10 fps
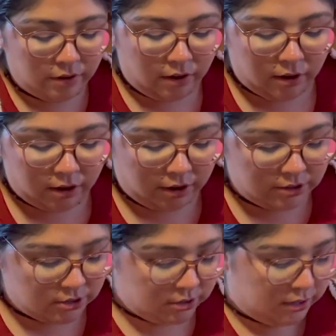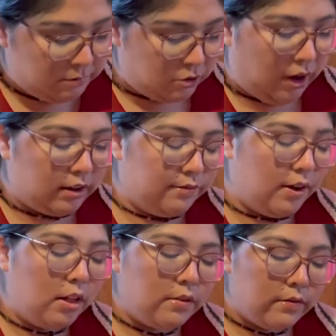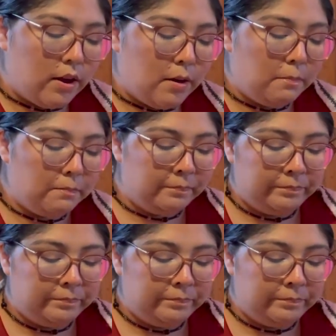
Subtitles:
hard to keep track of all of them.